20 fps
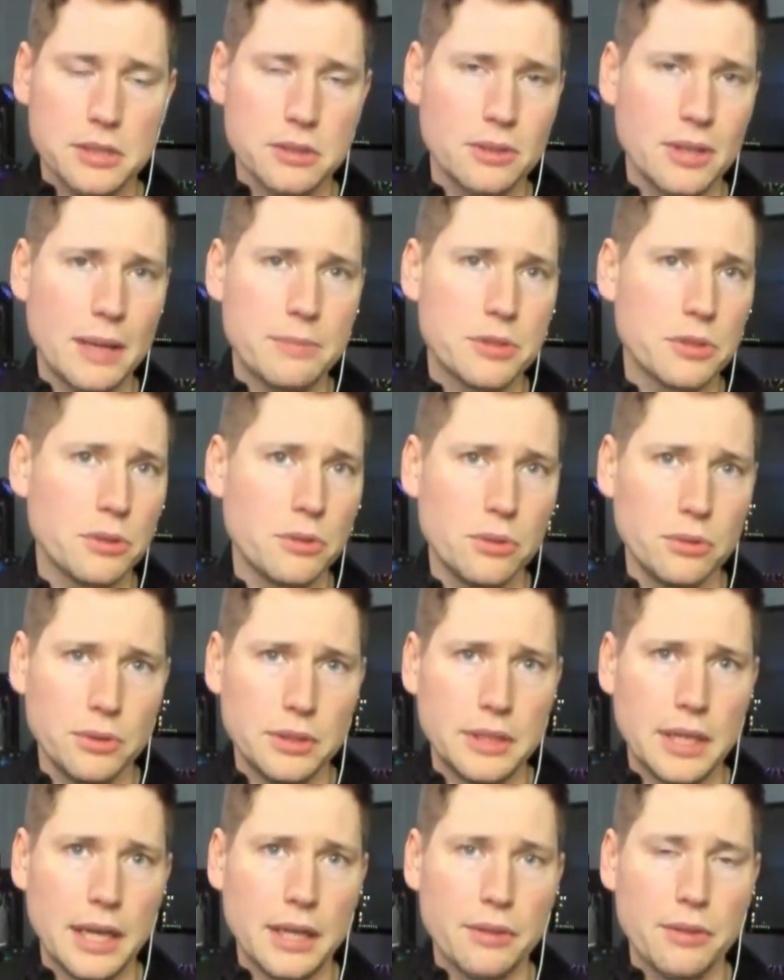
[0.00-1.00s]
and they're
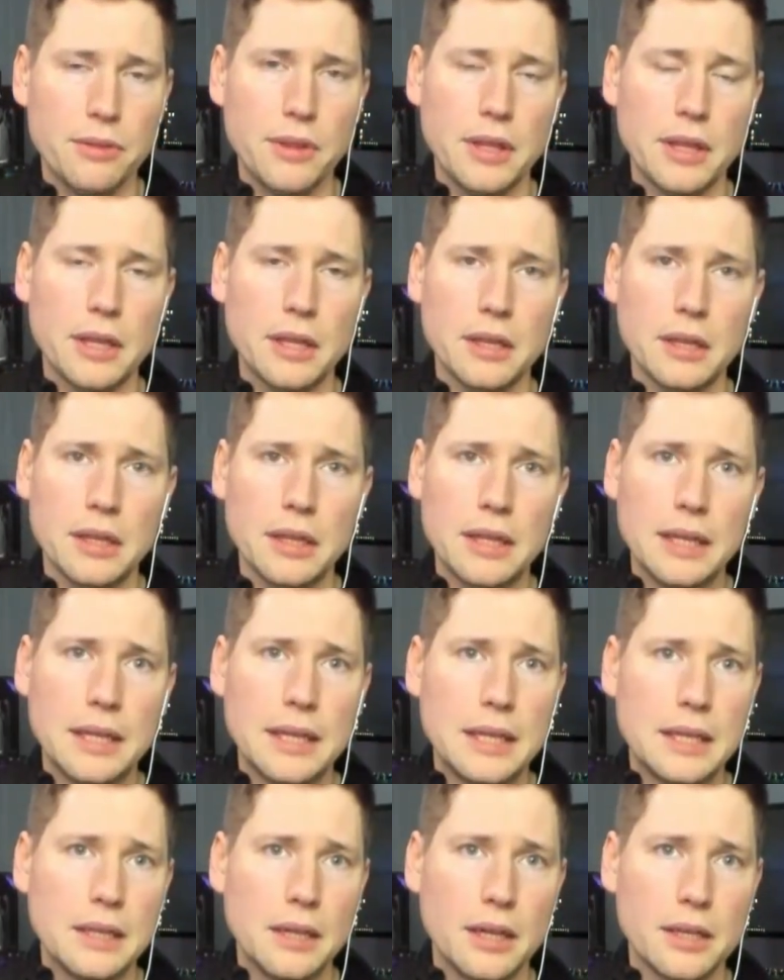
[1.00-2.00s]
absolutely not thin
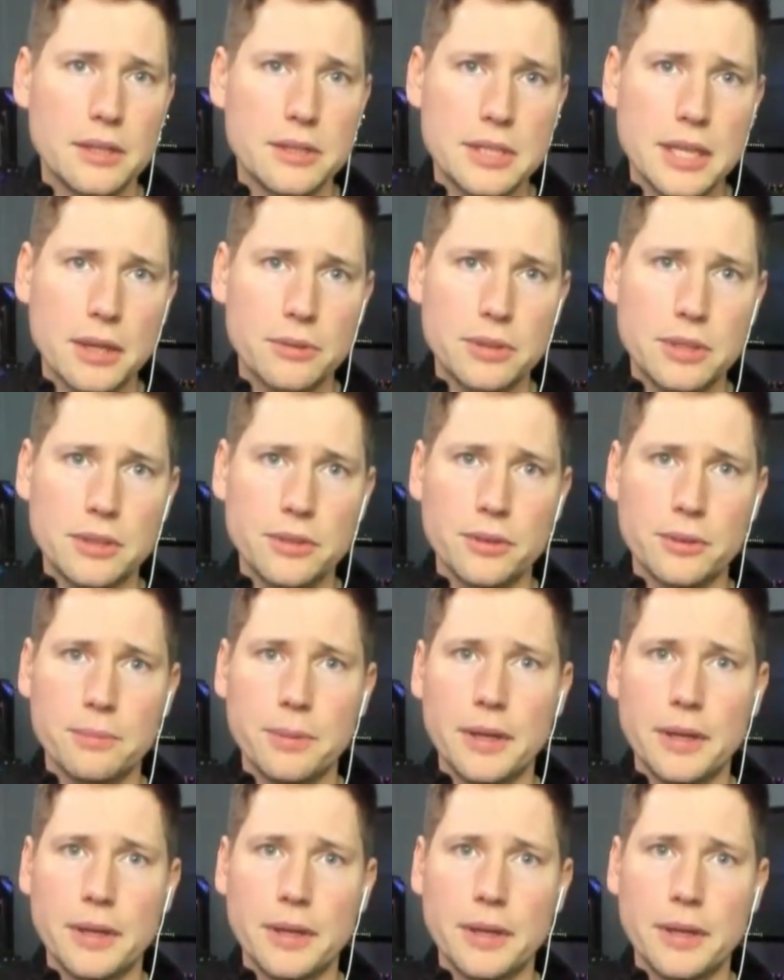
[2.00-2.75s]
on sound either.